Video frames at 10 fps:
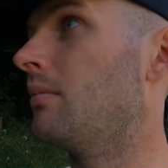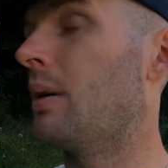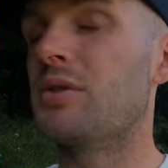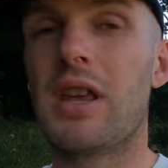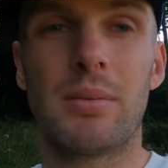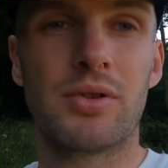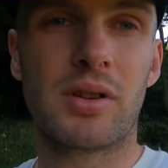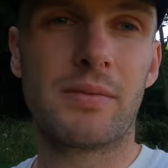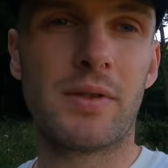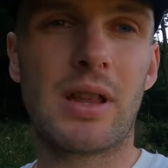I was able
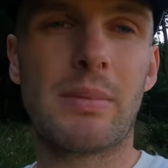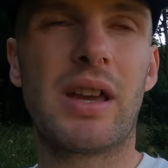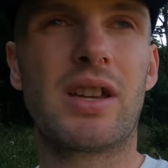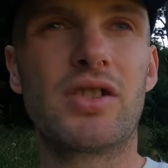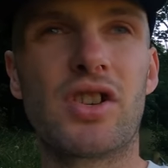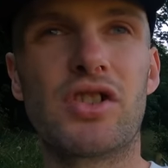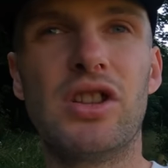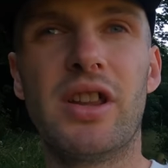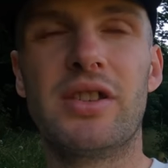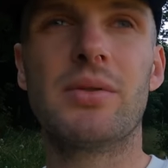to convert that bike in such
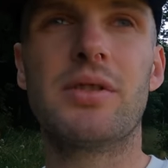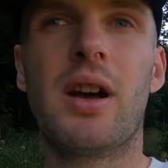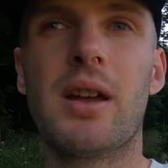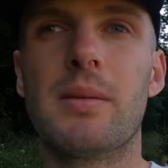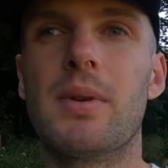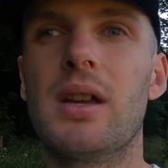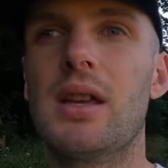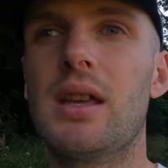little time,